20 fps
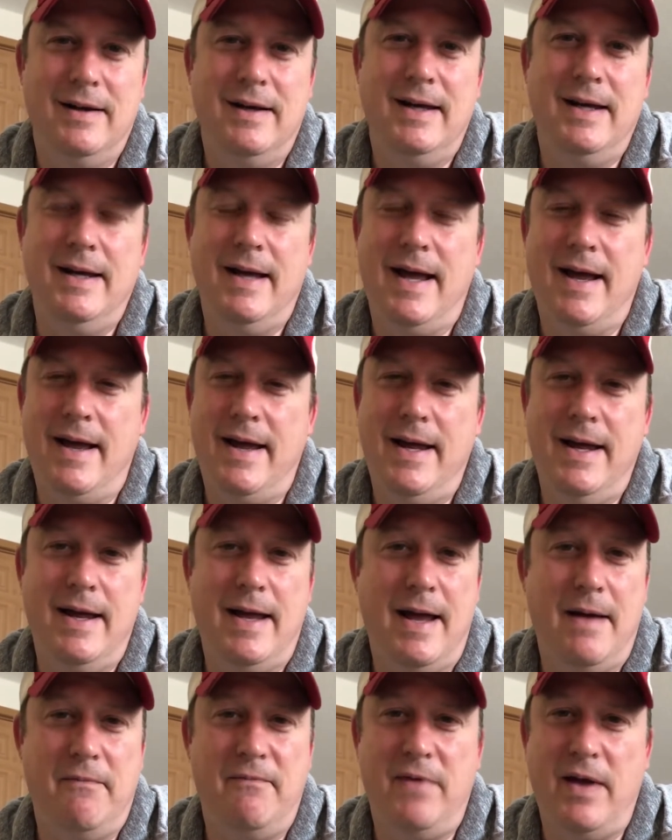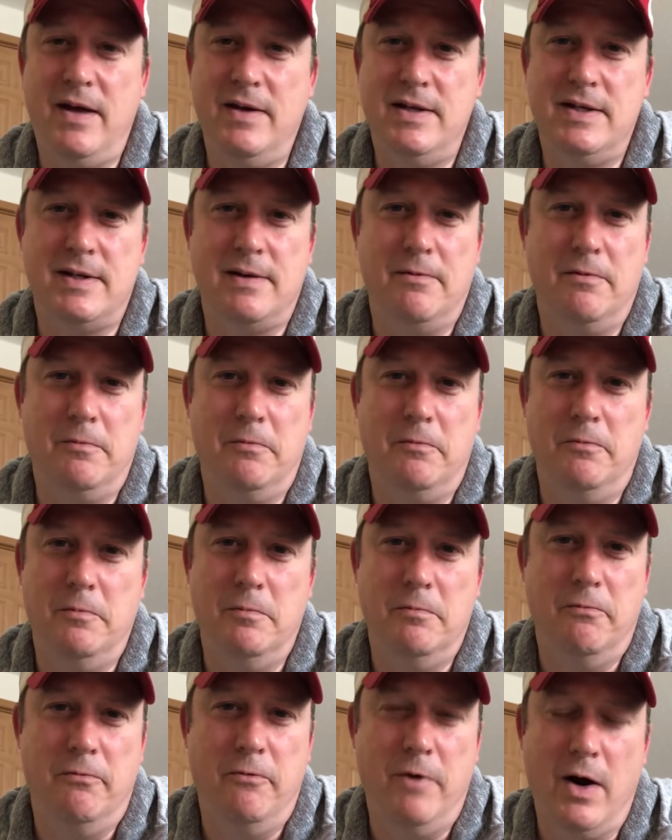He faced
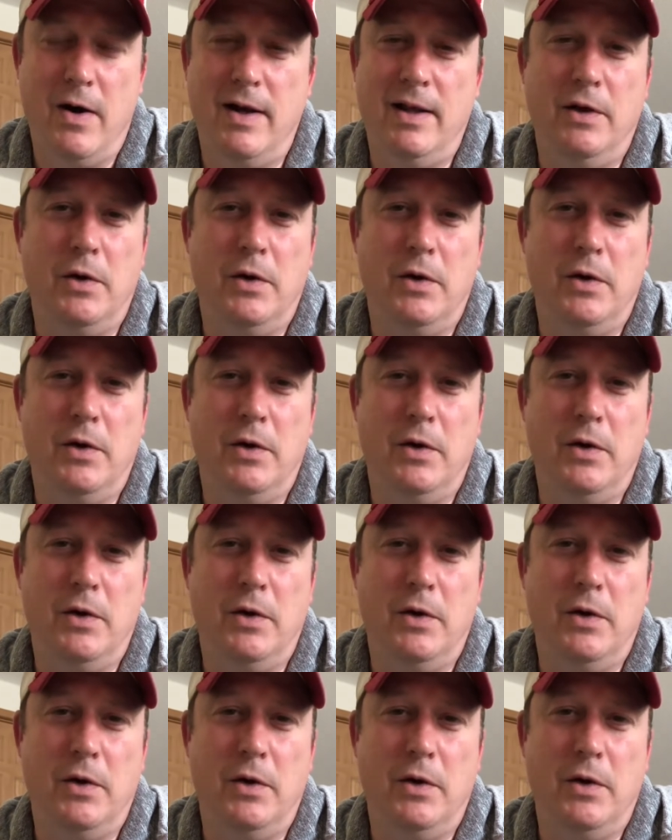very